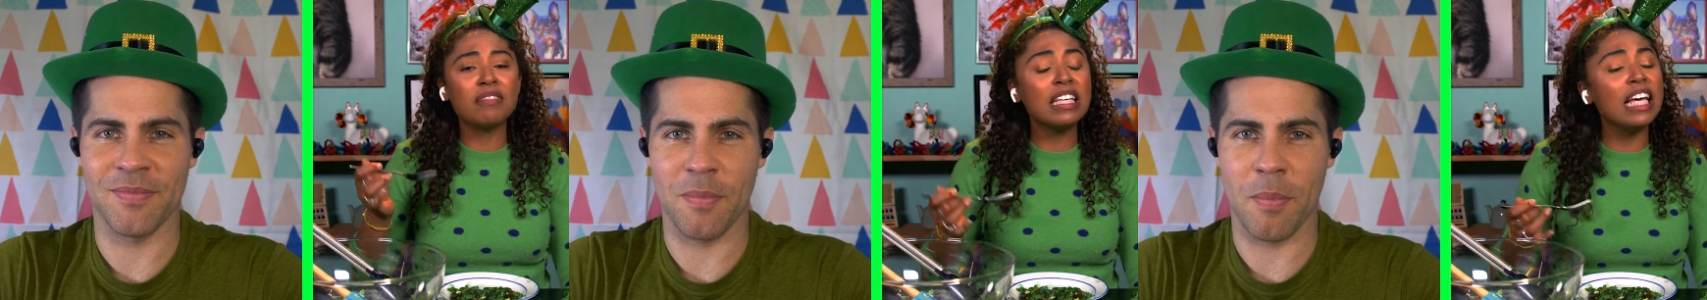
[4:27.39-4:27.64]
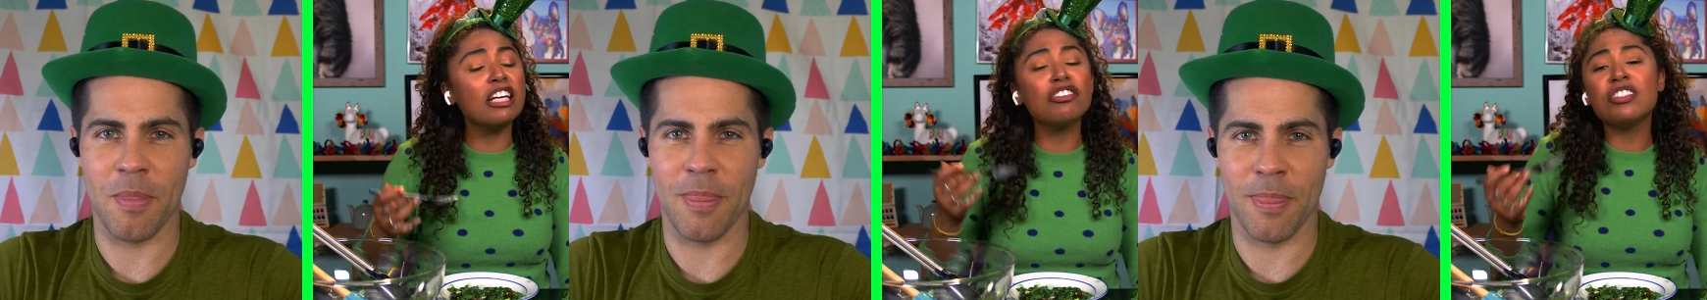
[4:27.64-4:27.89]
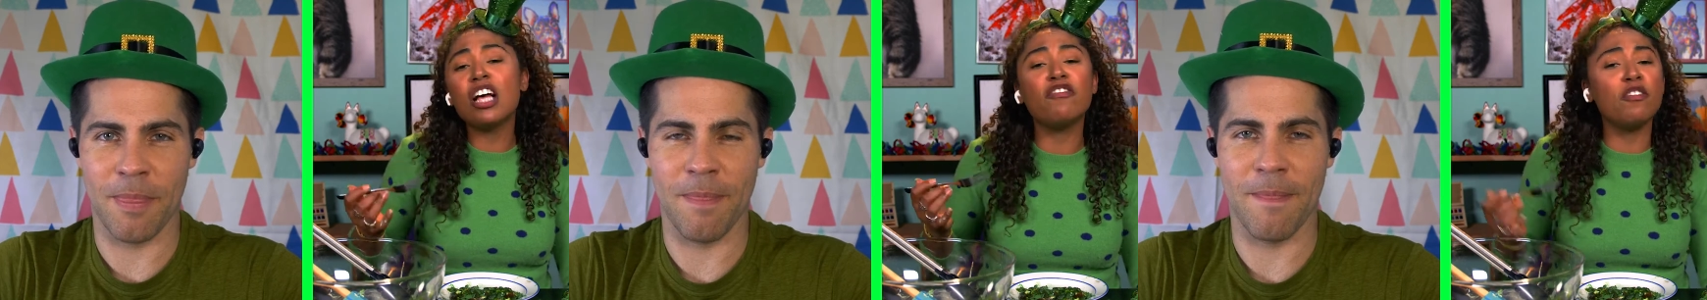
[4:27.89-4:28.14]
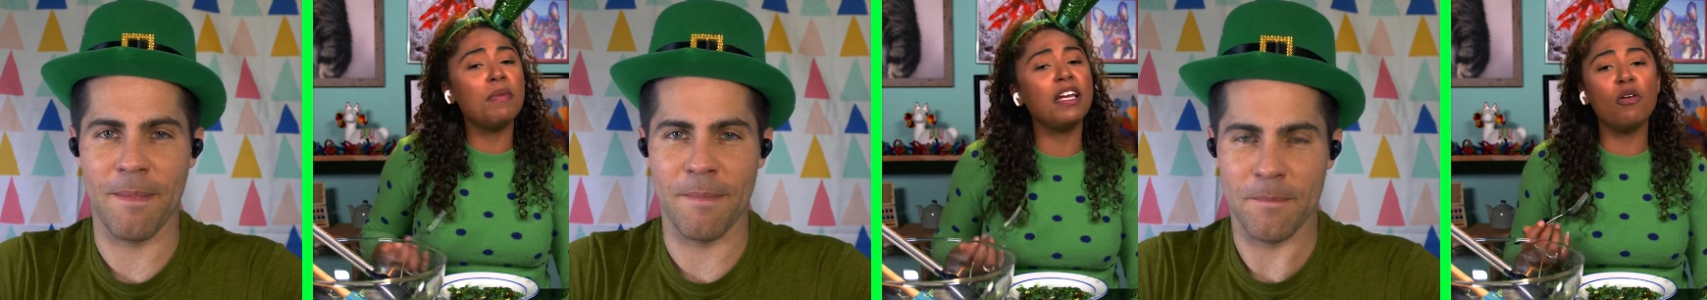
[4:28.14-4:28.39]
Speaker 1: get yourself
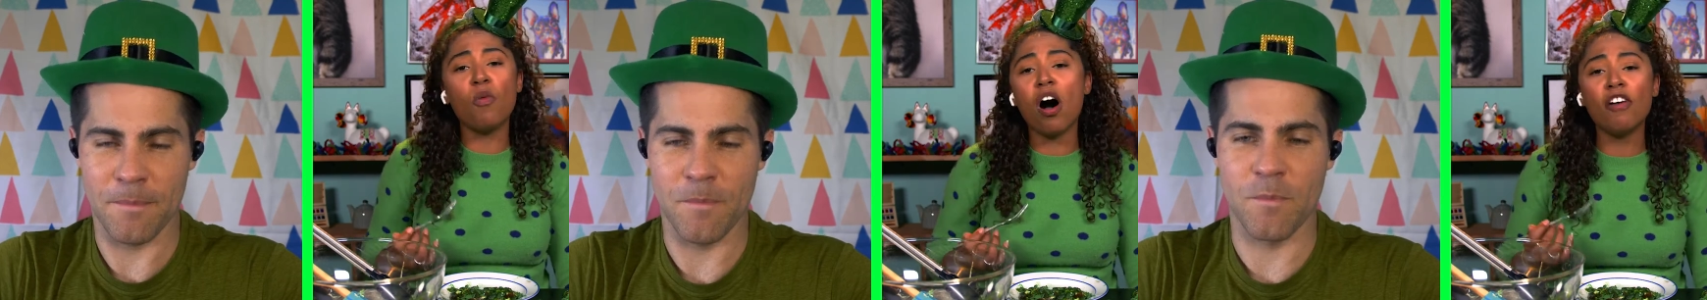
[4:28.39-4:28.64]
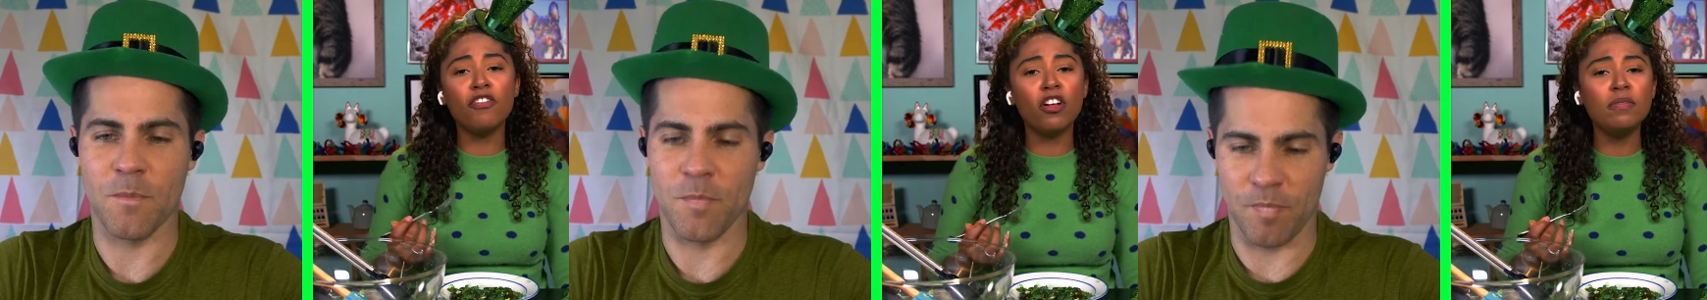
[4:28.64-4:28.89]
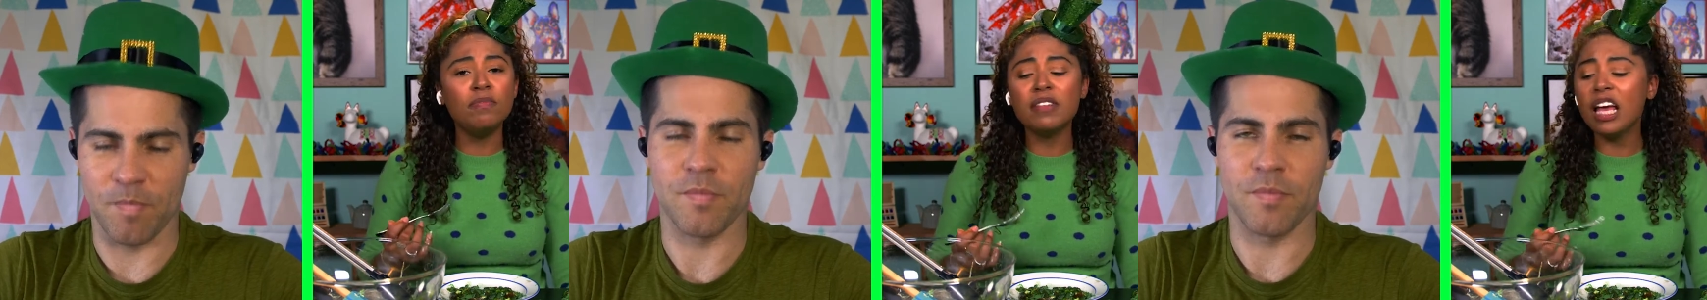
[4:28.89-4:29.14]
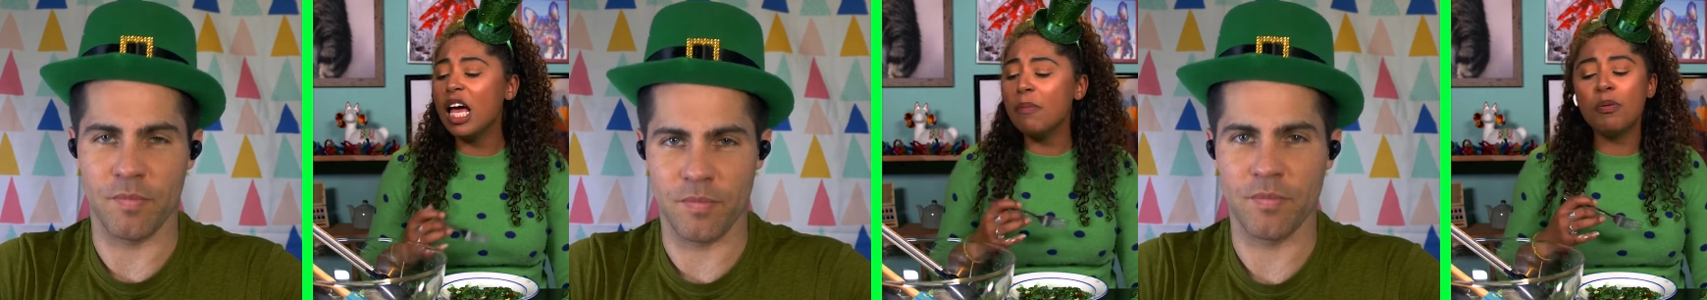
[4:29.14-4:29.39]
a mini waffle
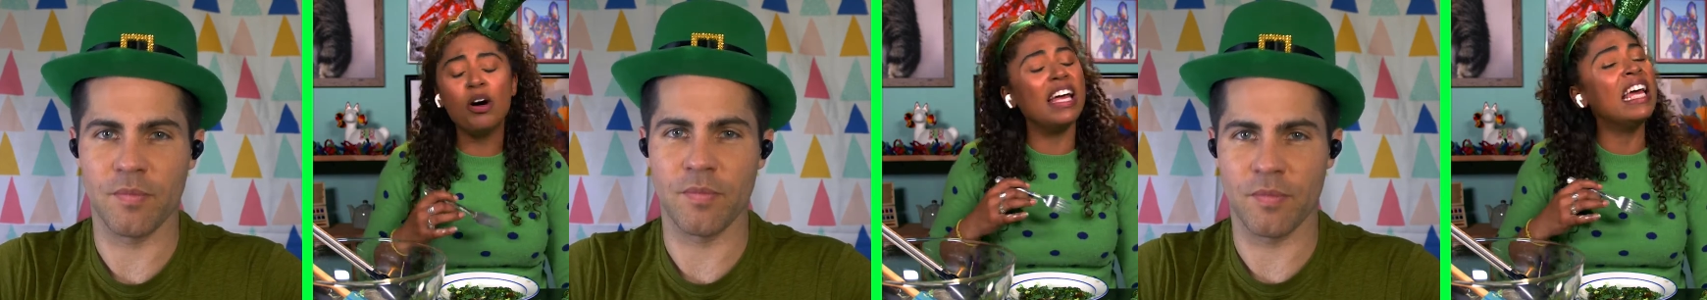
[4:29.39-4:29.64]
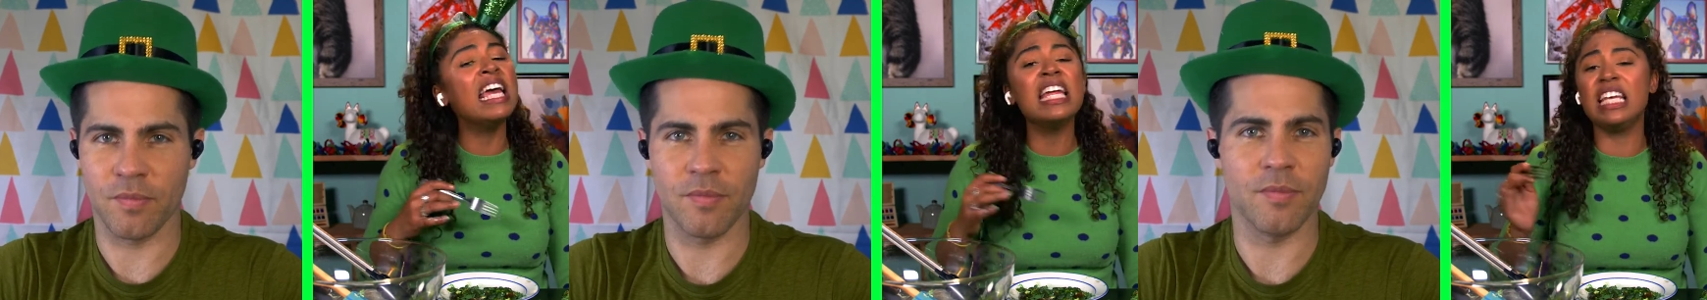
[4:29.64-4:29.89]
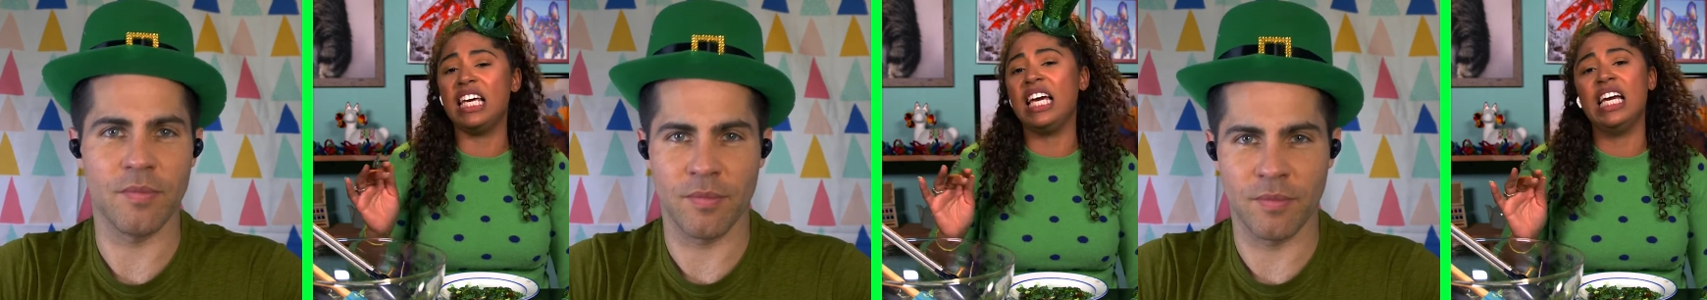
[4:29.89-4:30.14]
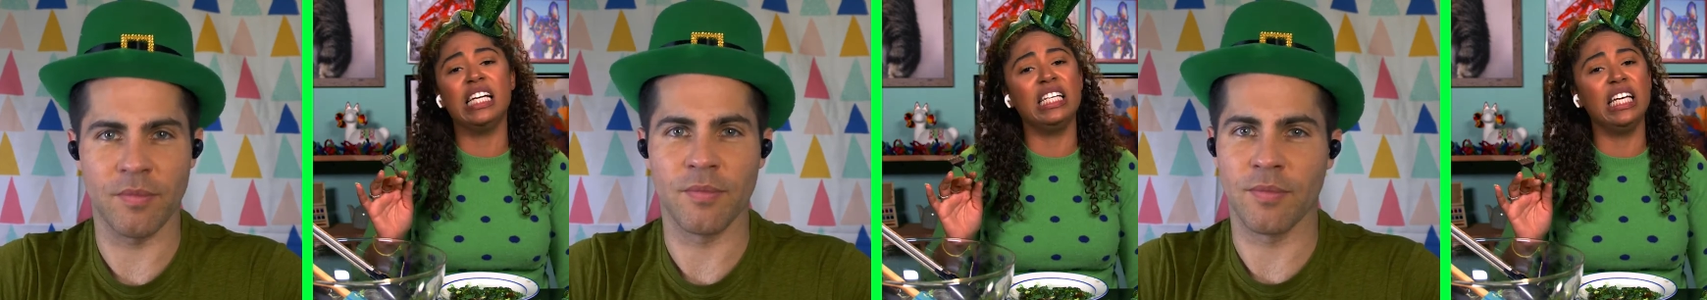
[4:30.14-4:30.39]
and put any
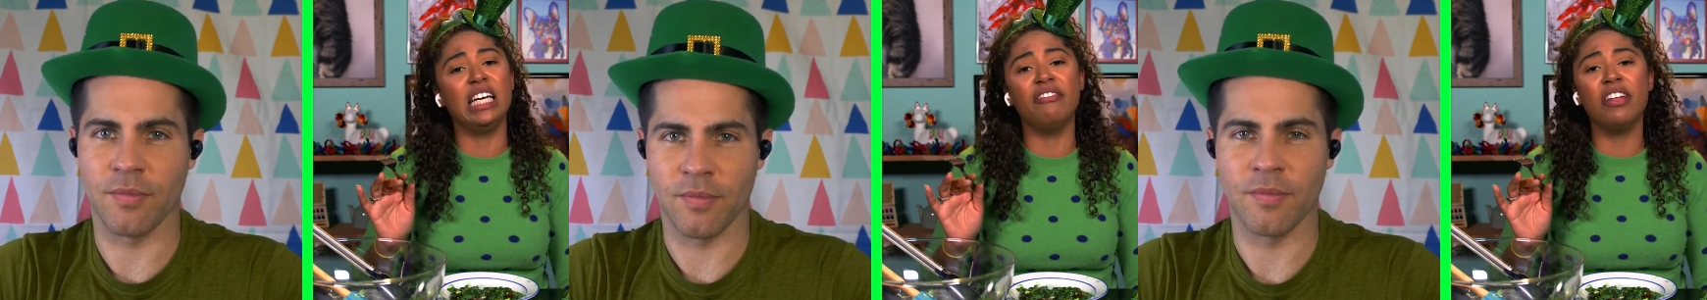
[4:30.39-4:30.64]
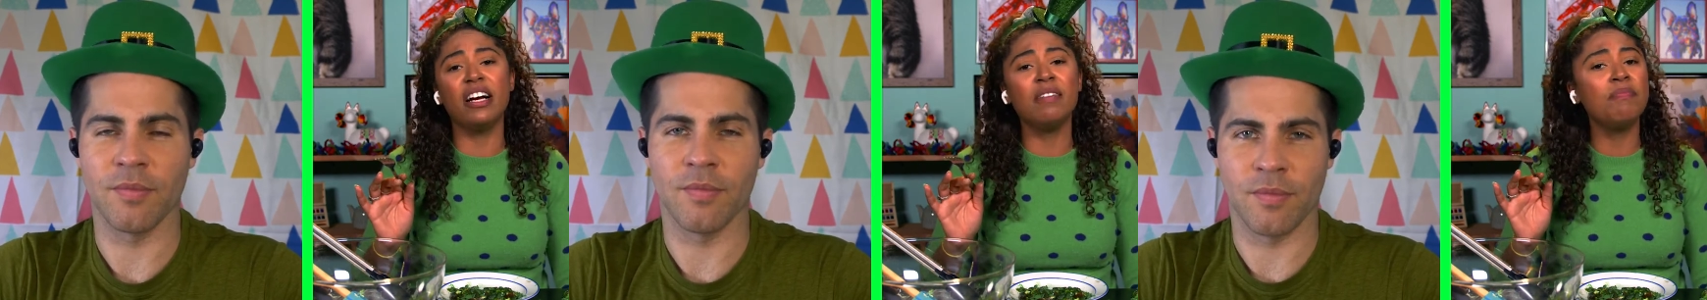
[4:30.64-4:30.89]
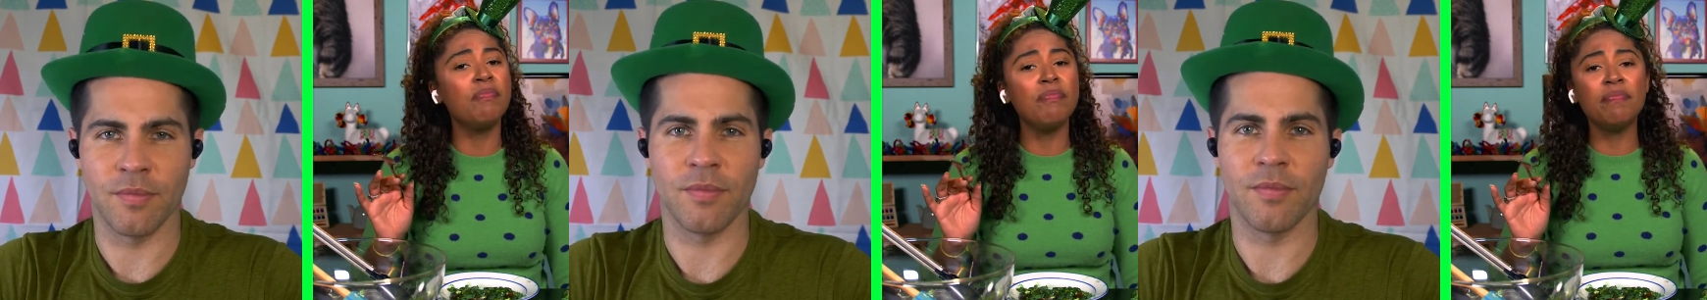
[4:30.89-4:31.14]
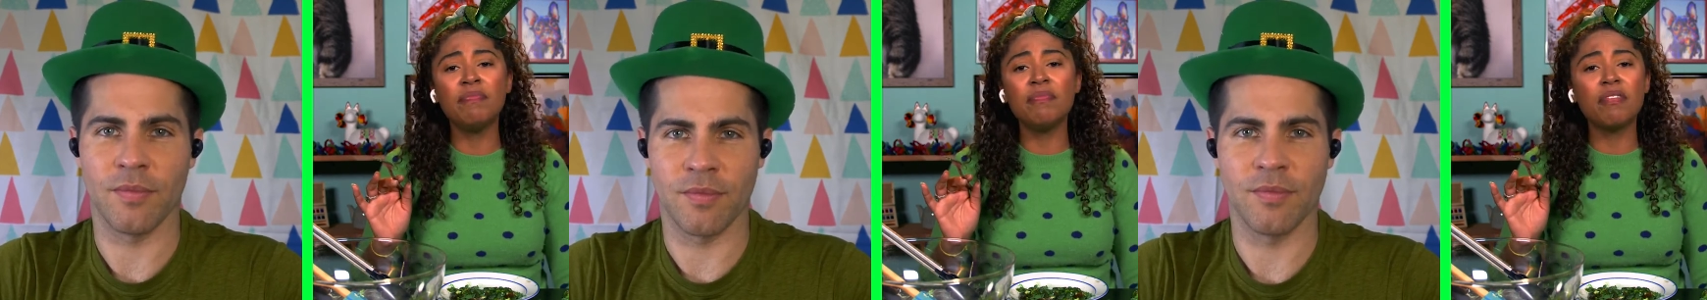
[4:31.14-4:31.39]
candy in there.
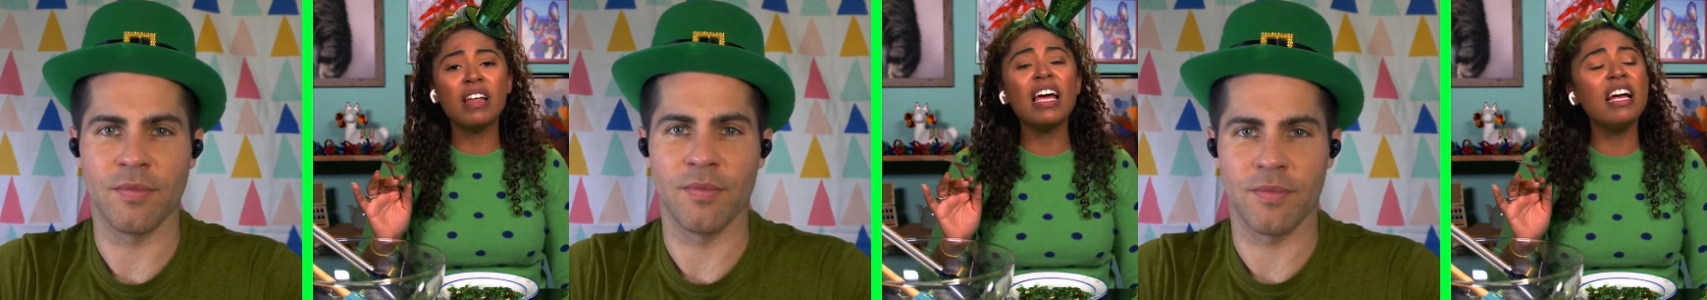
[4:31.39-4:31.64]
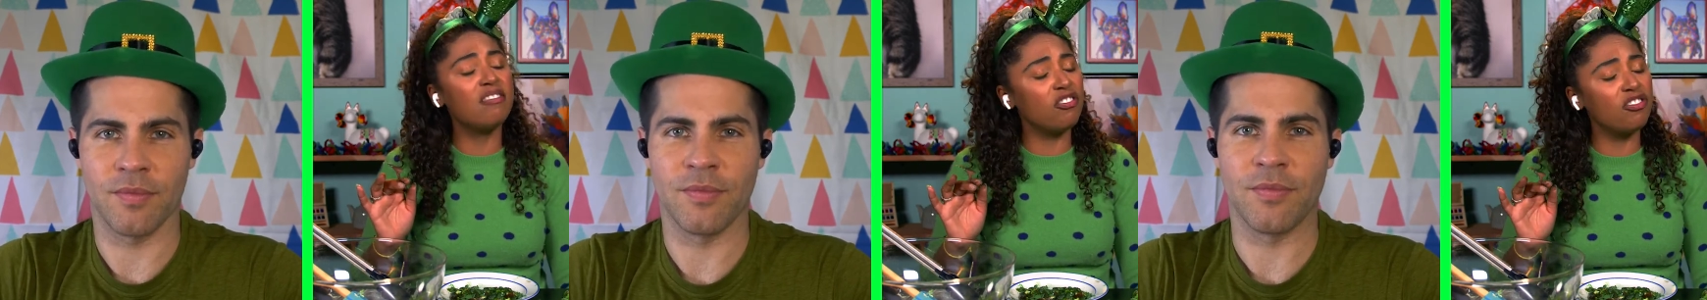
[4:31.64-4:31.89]
It's